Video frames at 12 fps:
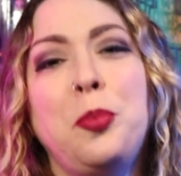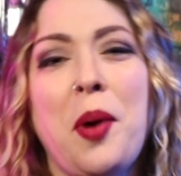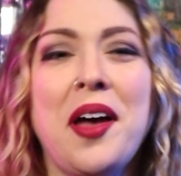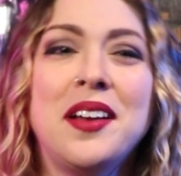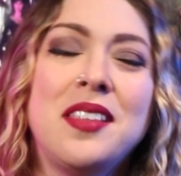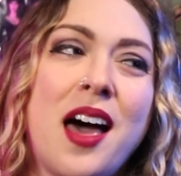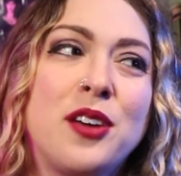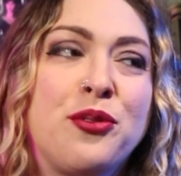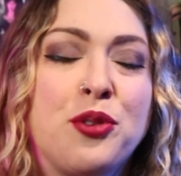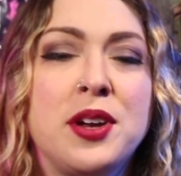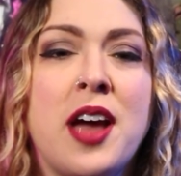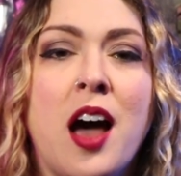But a lot of
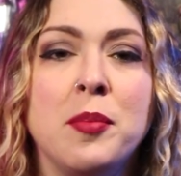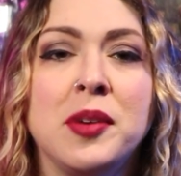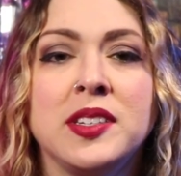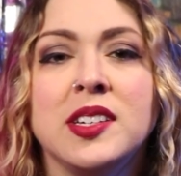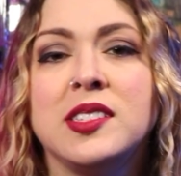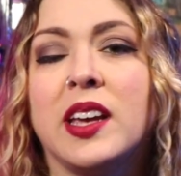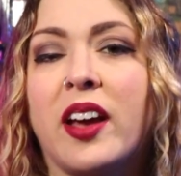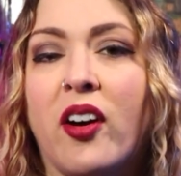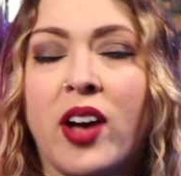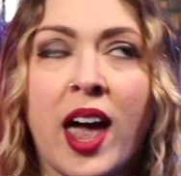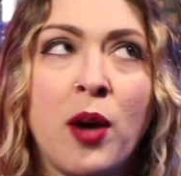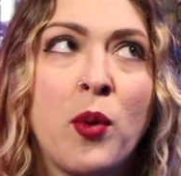free comics, it's like,
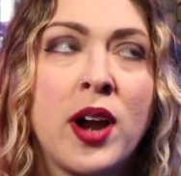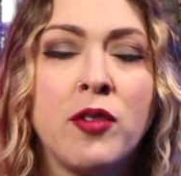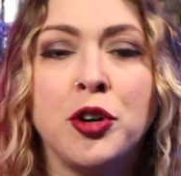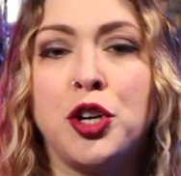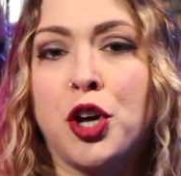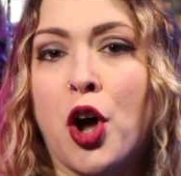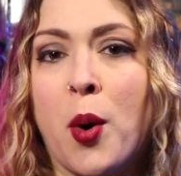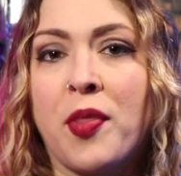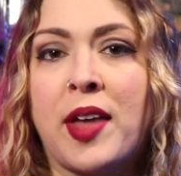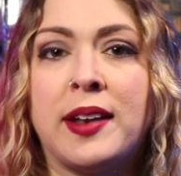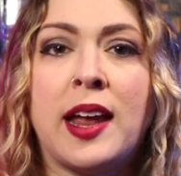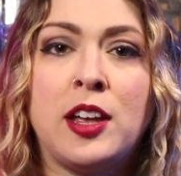okay, whatever, you go on
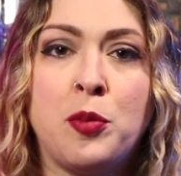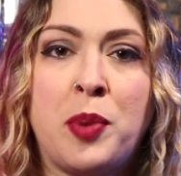that day, you